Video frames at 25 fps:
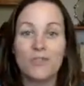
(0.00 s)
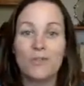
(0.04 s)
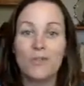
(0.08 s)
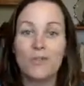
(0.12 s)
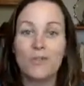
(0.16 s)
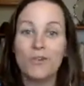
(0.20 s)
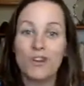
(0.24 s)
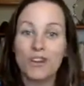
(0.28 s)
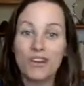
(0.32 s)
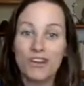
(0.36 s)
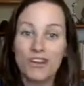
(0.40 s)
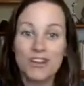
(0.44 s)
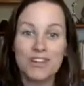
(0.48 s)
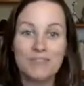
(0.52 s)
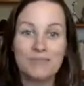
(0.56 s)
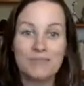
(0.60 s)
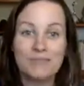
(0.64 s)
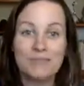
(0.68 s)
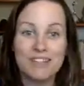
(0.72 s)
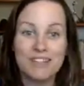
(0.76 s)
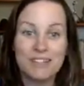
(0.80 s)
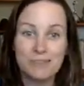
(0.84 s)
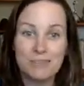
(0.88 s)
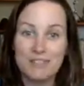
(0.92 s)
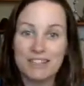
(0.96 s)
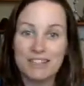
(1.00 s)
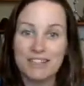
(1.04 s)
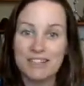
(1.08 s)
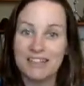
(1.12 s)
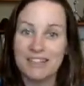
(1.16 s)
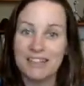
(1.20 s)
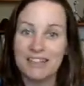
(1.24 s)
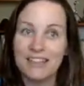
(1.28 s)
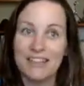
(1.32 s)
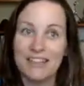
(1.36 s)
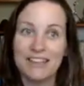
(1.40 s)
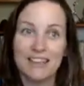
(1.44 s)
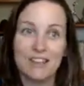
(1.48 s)
Or it might be
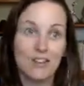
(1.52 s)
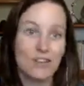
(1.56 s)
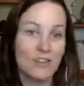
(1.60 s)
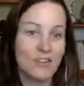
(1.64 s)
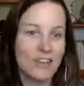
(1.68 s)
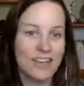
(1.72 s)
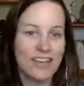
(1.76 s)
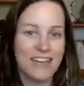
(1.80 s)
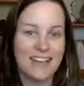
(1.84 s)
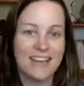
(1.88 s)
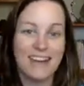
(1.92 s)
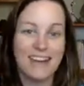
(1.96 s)
like, okay,